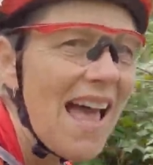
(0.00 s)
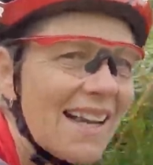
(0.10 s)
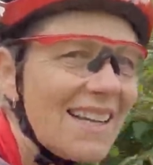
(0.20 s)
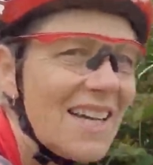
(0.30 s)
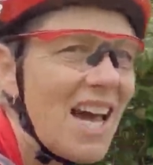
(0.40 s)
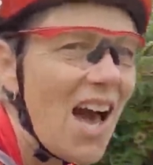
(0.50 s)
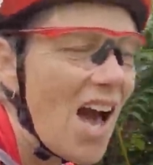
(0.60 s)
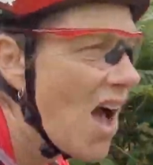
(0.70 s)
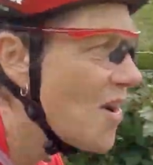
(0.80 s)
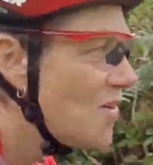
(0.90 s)
and
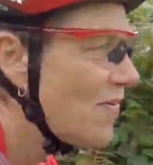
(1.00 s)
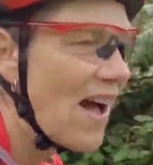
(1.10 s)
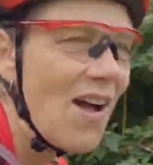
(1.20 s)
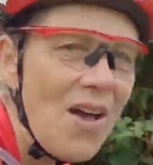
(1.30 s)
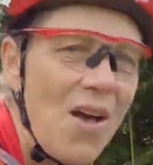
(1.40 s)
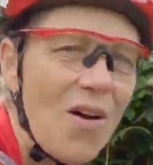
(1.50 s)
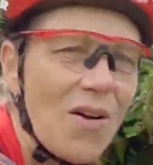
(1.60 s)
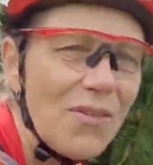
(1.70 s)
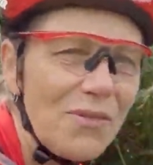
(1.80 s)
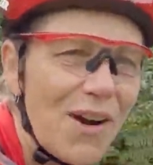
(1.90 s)
cut over
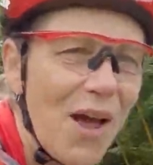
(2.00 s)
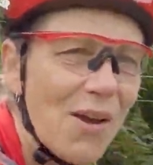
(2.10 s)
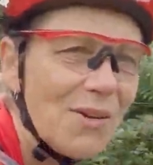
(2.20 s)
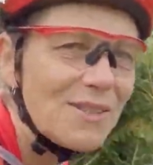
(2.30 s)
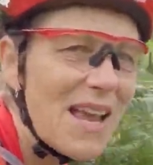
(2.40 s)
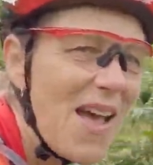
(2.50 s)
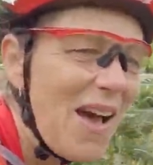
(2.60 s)
off-road.